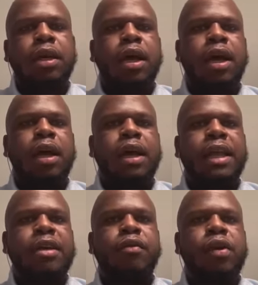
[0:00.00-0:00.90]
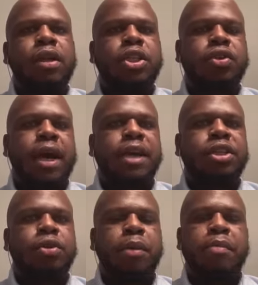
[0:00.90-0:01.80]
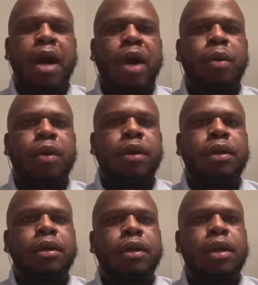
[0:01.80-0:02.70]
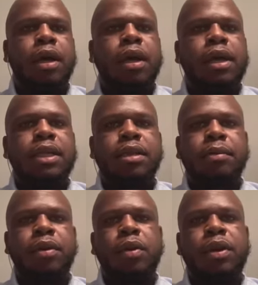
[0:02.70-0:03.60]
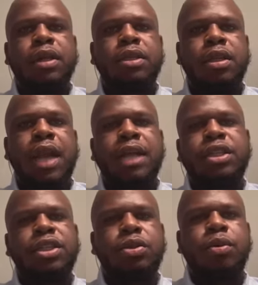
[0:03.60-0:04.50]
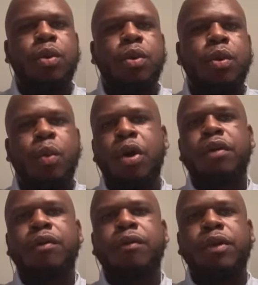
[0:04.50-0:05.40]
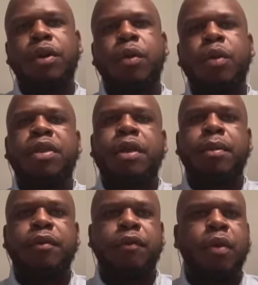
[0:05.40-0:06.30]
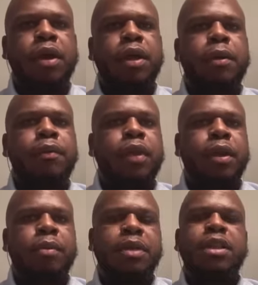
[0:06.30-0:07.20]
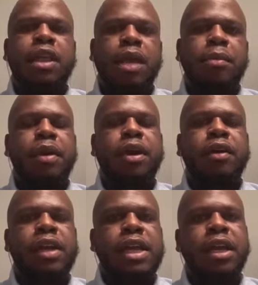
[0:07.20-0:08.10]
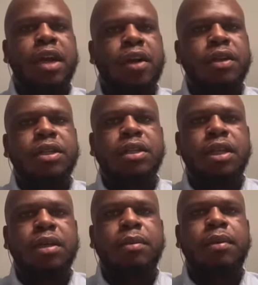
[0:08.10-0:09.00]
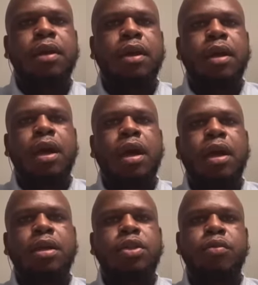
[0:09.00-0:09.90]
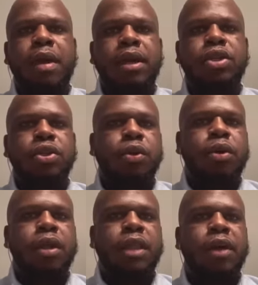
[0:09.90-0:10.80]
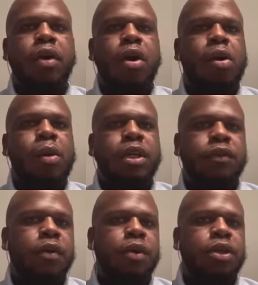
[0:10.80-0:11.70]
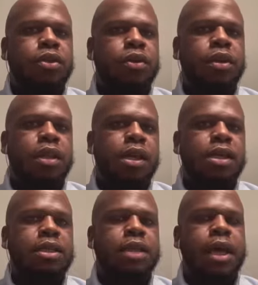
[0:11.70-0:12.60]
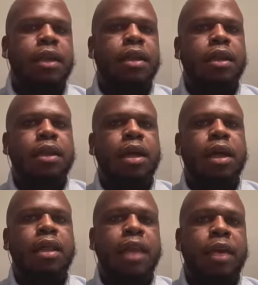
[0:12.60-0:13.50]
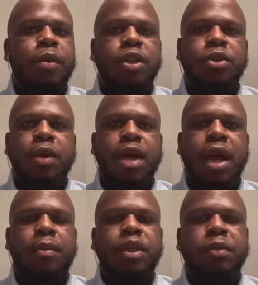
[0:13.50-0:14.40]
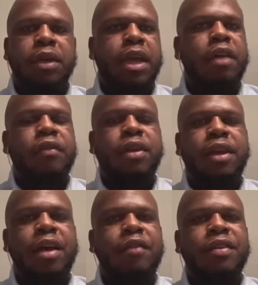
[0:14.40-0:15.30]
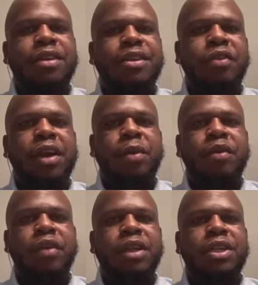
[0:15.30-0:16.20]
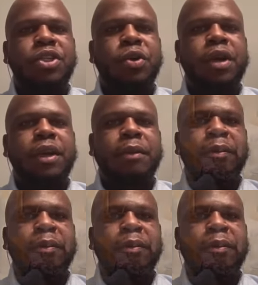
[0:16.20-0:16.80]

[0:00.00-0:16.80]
Uh, and he really tries to empower uh, his employees to not just work, you know, with him and for him, but to think bigger. And he encourages them uh, to make sure that they're always focused on the things that uh, they want to accomplish. But Kelvin, Kelvin is great. We really enjoy him.